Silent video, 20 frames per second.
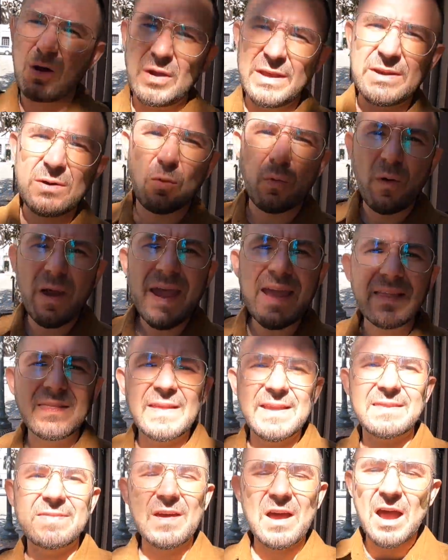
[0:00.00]
in a way,
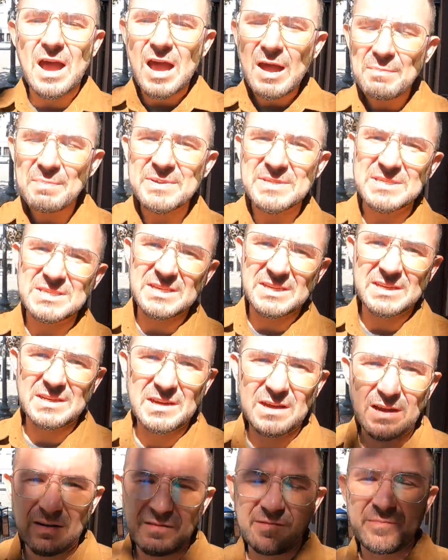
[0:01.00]
like the opposite
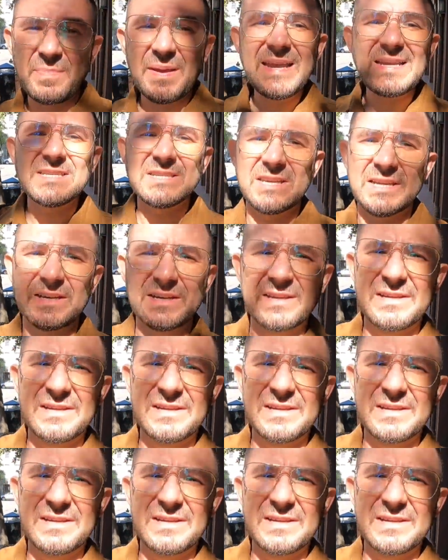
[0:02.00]
of basic.